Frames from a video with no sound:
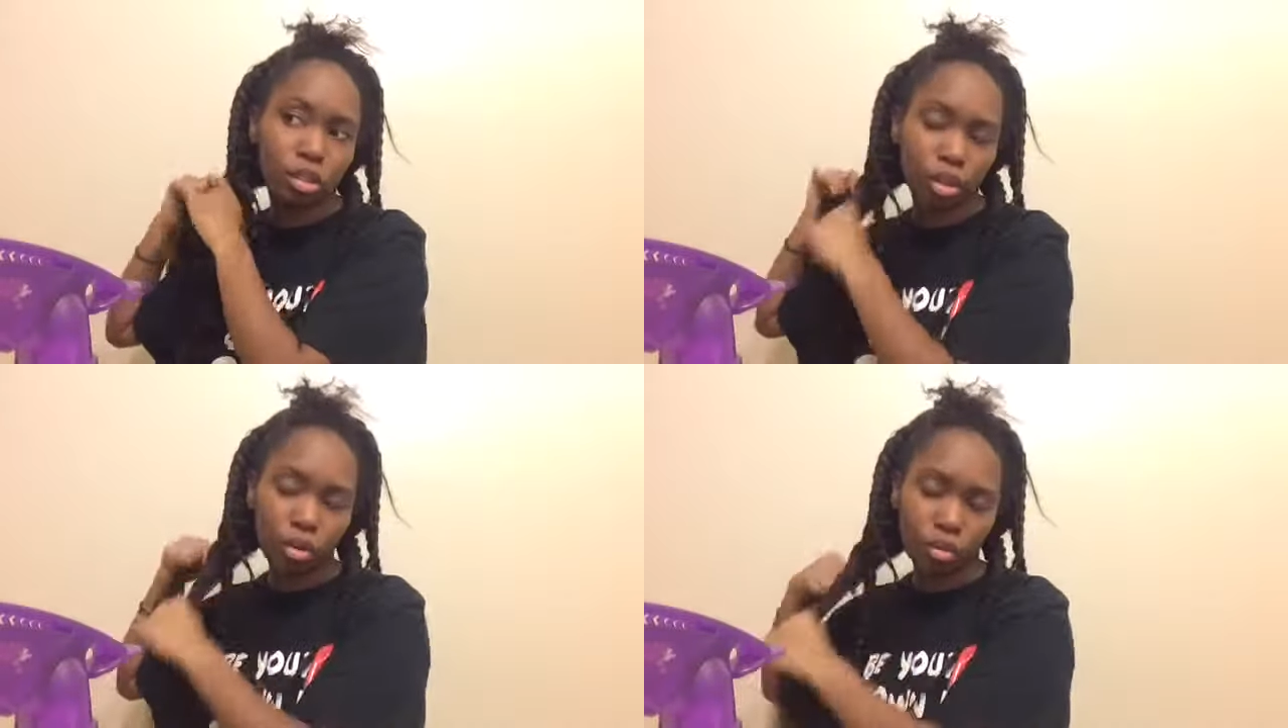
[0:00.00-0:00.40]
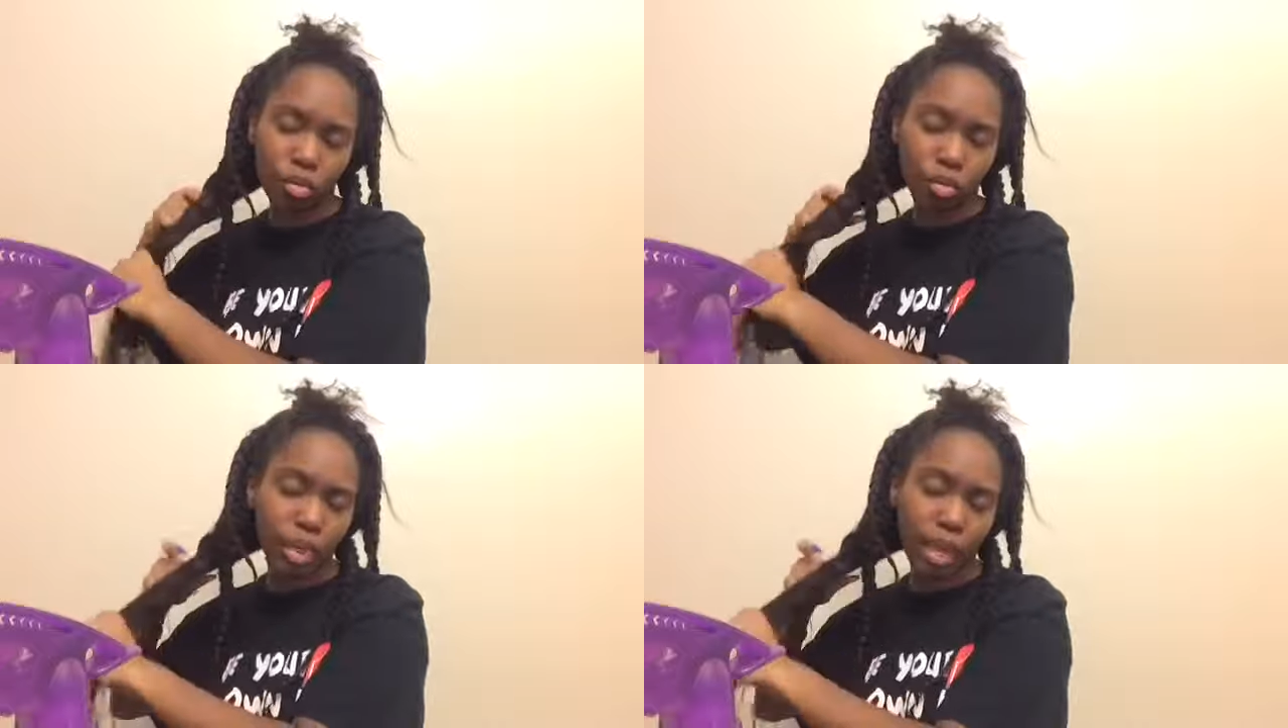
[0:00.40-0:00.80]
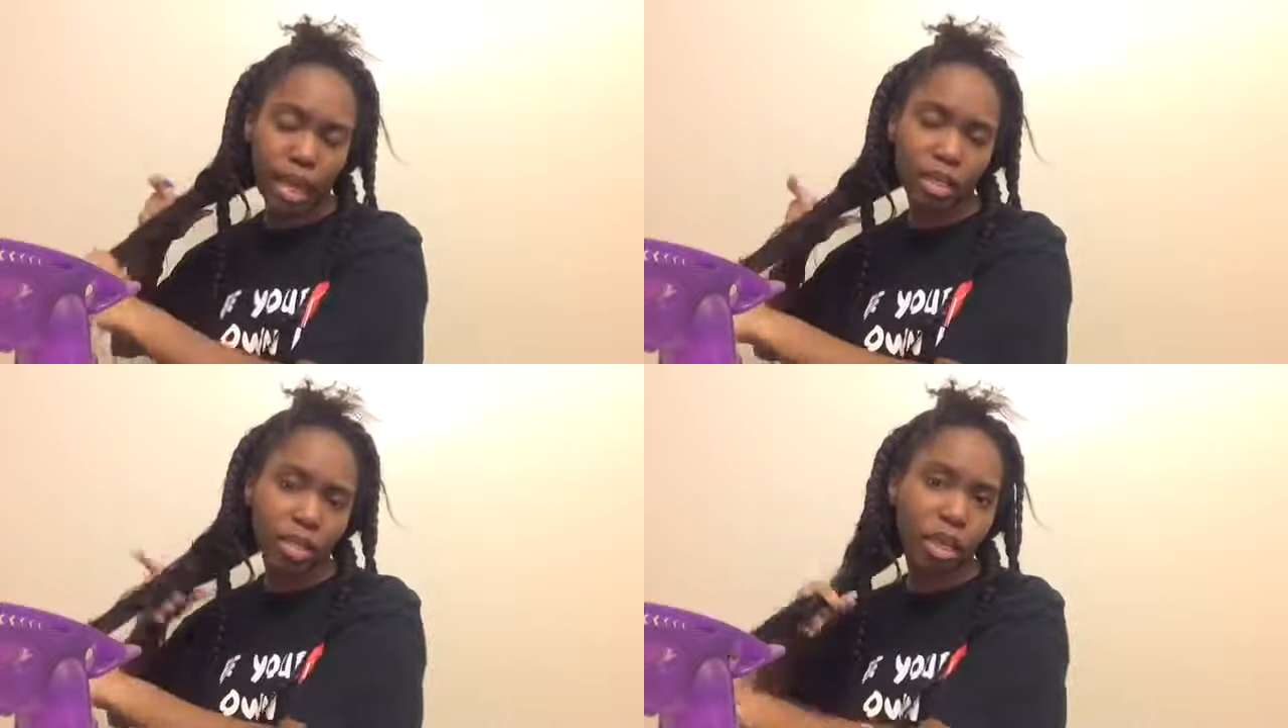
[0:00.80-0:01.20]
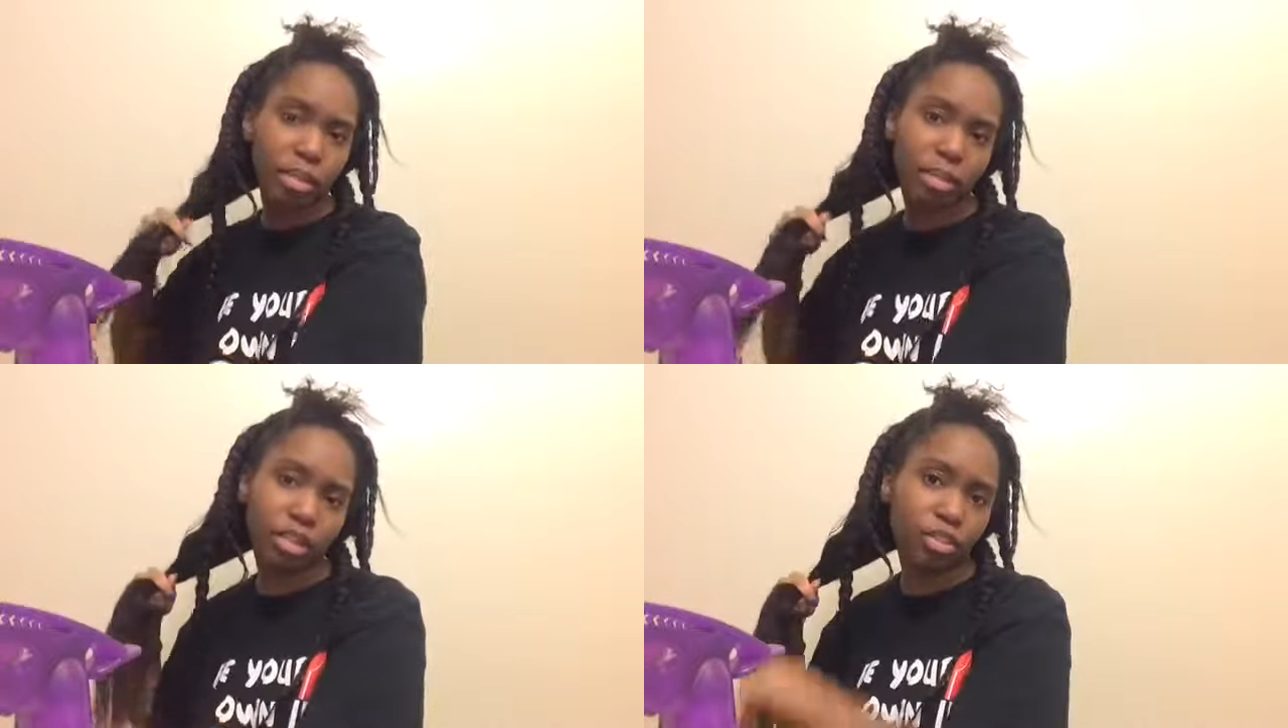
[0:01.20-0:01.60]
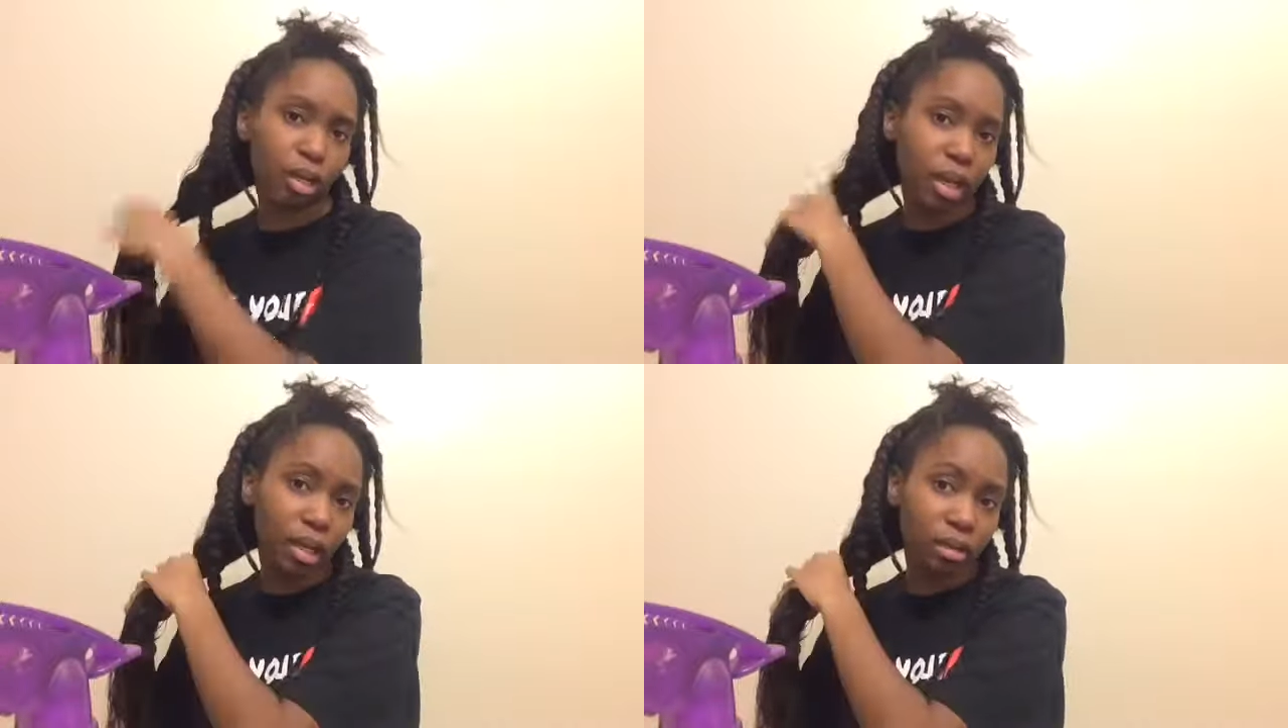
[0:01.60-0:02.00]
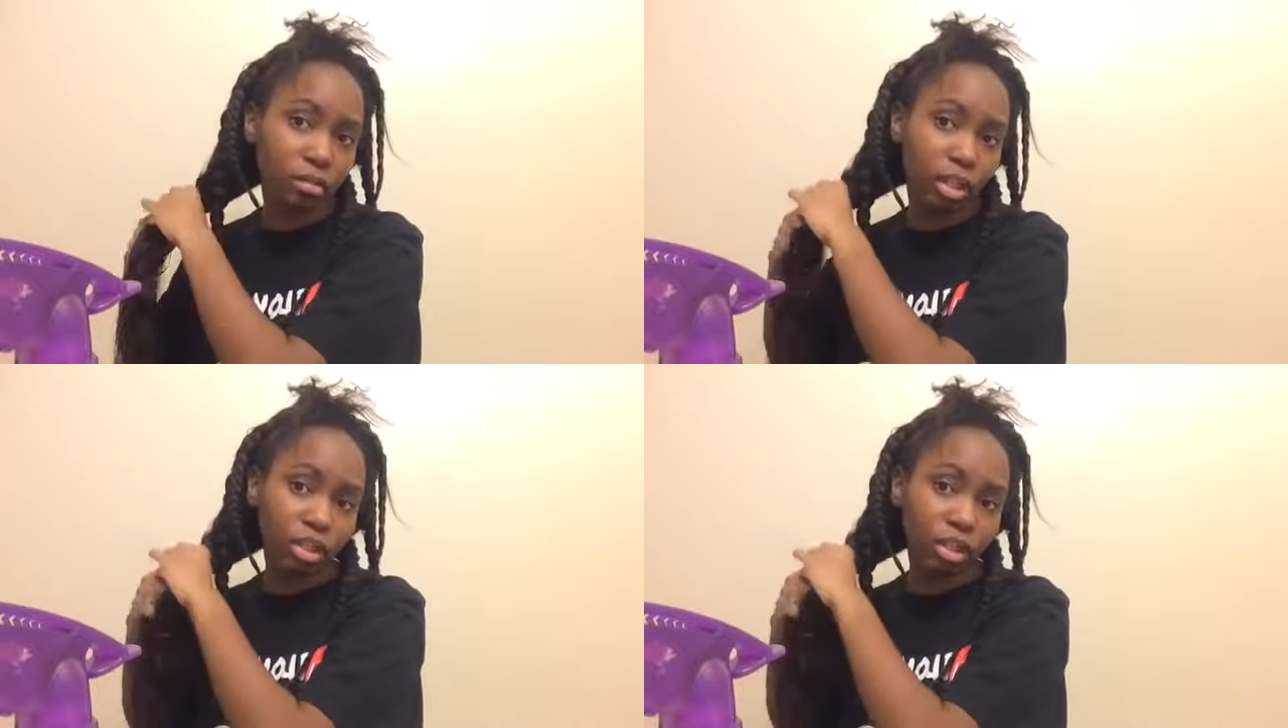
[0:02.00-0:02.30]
don't be at a job that you hate,